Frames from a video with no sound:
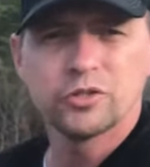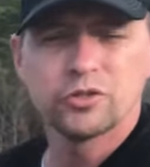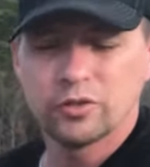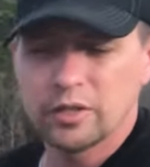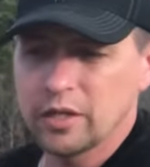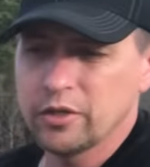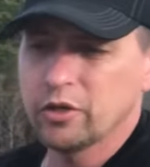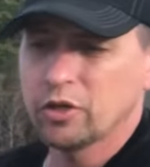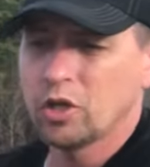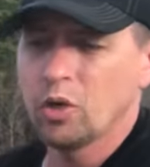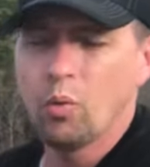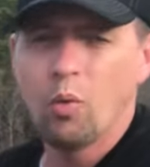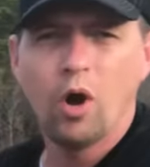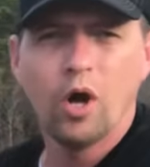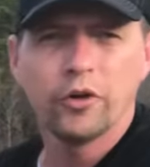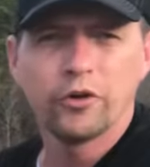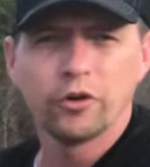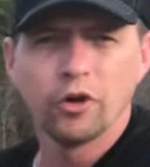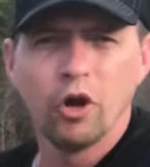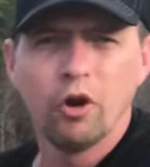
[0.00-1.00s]
So then they're going to
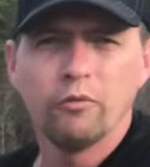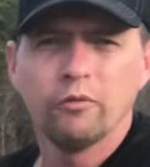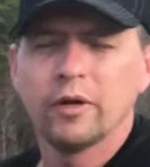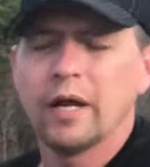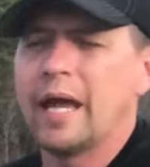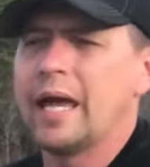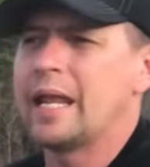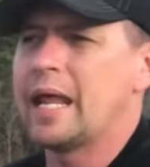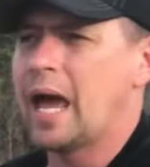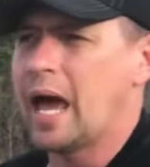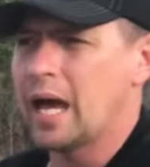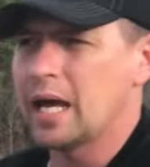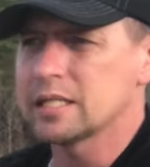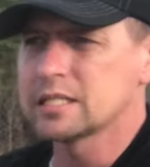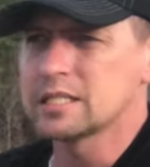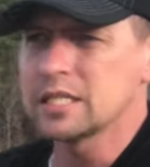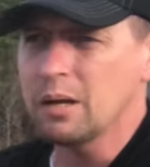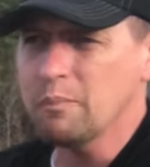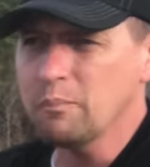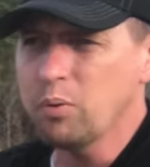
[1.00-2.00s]
wander over and at
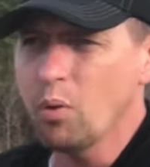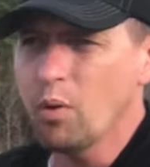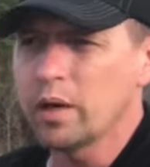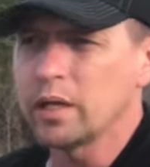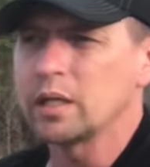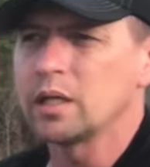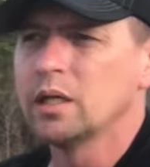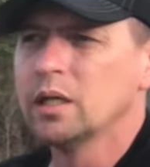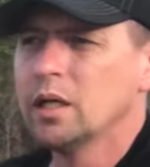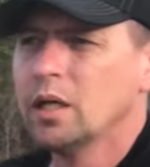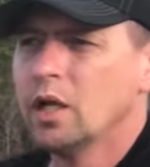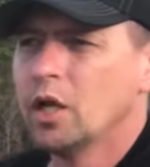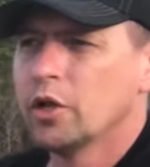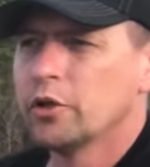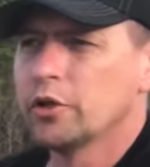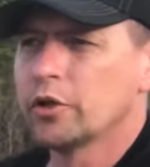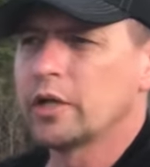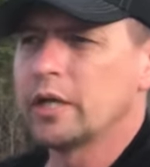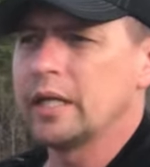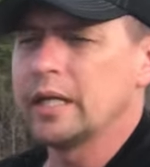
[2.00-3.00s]
some point
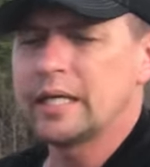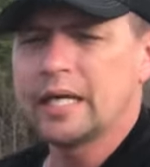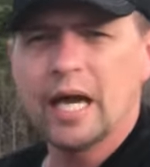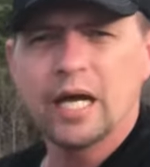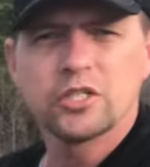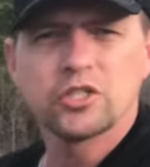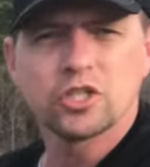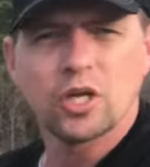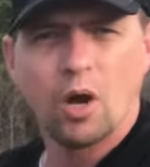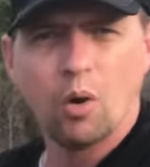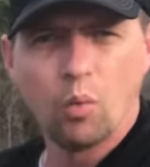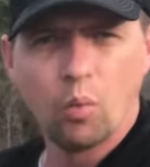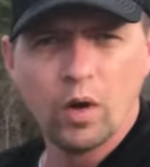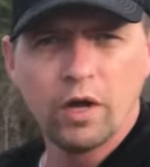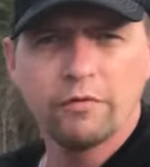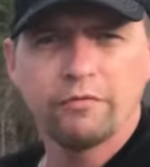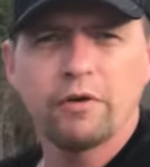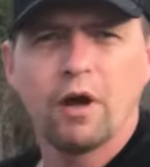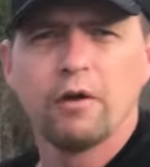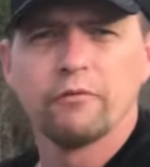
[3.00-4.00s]
they're going to catch a
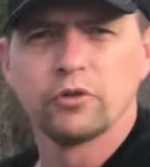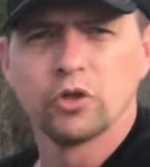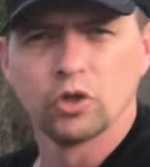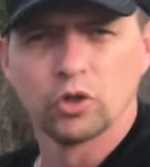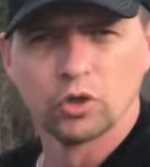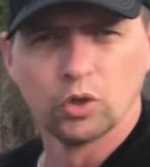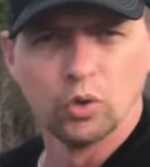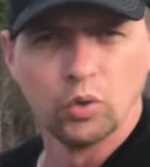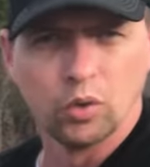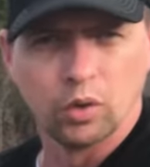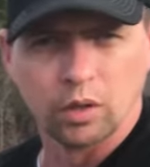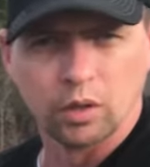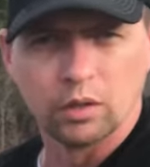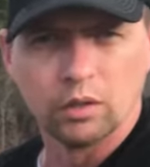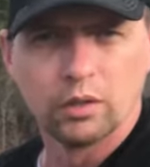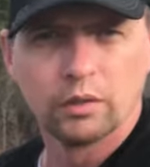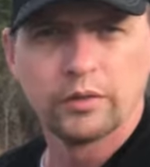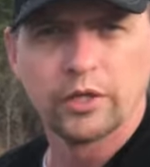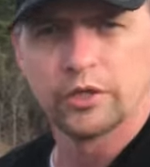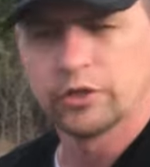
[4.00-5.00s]
whiff of your lure
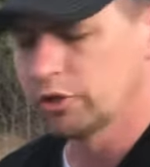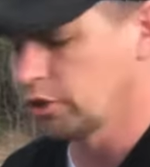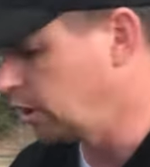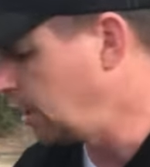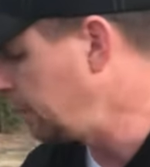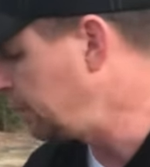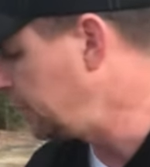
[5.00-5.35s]
that you're going to